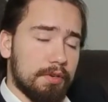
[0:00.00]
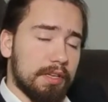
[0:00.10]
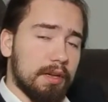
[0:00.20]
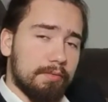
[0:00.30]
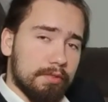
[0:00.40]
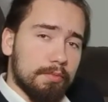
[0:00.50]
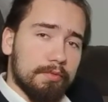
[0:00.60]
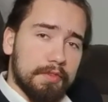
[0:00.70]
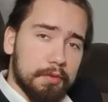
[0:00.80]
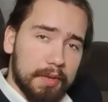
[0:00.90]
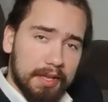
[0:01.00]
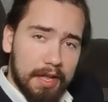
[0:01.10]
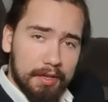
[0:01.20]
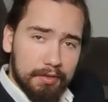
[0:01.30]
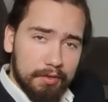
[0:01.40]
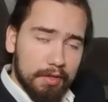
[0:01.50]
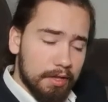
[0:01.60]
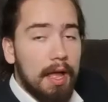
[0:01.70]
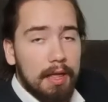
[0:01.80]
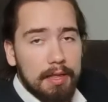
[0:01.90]
Pretty comfortable viewing angle.
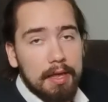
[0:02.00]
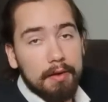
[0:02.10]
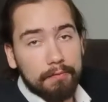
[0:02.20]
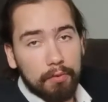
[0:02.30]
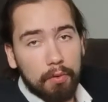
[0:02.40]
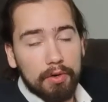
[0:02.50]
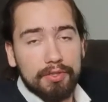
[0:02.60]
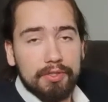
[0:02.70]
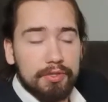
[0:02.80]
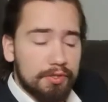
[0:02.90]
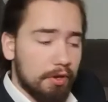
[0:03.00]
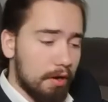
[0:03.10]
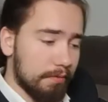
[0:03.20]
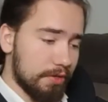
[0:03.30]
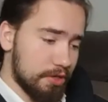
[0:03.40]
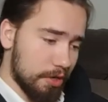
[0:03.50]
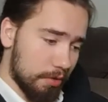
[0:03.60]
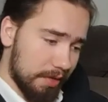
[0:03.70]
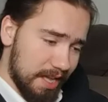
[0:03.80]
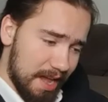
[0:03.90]
And then, of course, the star of the
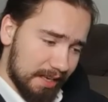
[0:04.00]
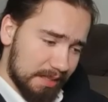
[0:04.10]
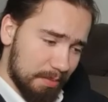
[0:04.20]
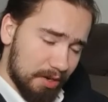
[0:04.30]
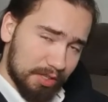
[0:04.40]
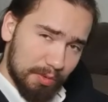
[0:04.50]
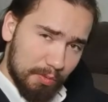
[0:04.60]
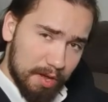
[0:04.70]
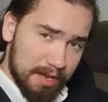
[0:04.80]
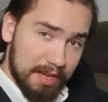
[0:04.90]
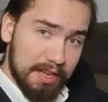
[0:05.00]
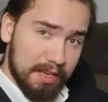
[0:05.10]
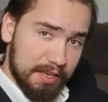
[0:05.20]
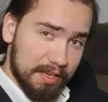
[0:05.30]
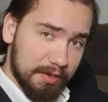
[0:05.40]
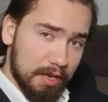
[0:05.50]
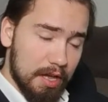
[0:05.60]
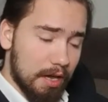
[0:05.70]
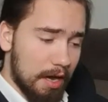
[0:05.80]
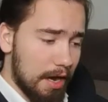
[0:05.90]
show, the Xbox One in here.
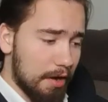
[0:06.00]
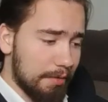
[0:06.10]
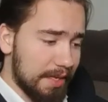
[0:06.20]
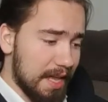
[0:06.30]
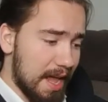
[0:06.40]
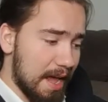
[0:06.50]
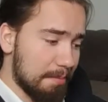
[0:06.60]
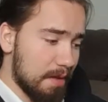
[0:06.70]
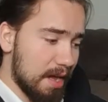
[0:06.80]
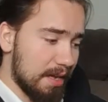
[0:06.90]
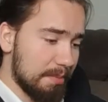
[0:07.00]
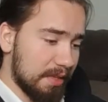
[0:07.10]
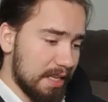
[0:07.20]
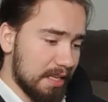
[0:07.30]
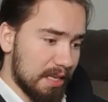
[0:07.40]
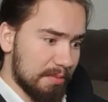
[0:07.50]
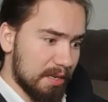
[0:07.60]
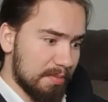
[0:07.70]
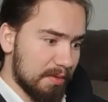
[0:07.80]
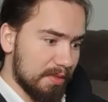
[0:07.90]
I already had mine, but they come
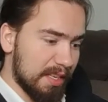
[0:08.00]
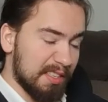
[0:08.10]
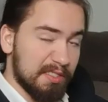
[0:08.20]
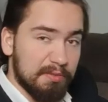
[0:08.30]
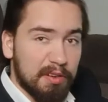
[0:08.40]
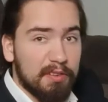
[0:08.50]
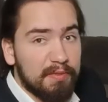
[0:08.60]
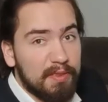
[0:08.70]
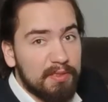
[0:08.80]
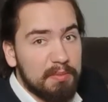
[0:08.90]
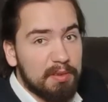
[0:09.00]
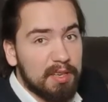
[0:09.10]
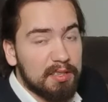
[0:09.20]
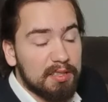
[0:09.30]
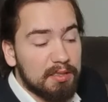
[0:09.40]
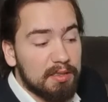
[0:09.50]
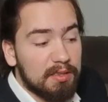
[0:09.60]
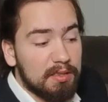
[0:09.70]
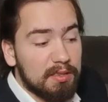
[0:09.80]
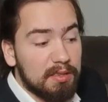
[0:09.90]
at about like $250, I
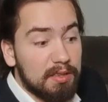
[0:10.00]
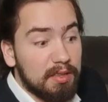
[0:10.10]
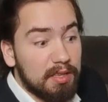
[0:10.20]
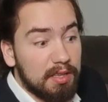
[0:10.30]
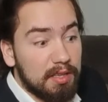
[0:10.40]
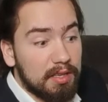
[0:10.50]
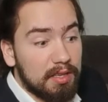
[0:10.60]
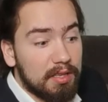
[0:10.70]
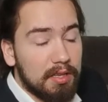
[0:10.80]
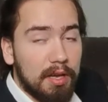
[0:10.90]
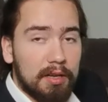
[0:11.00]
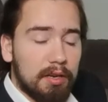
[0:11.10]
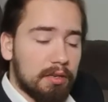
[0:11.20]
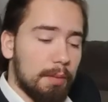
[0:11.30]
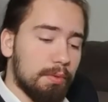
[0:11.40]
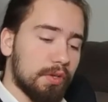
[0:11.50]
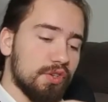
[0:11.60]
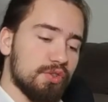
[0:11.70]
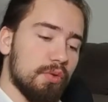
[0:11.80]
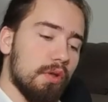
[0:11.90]
think. I got a couple
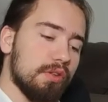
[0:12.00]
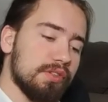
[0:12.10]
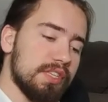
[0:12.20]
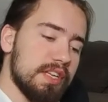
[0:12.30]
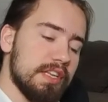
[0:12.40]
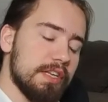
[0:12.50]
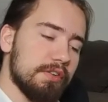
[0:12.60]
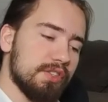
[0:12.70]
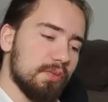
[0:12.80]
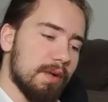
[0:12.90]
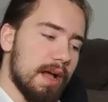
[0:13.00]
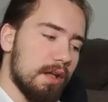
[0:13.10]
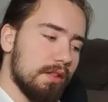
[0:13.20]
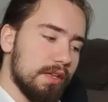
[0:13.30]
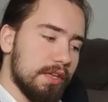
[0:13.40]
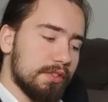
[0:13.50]
controllers in here as well.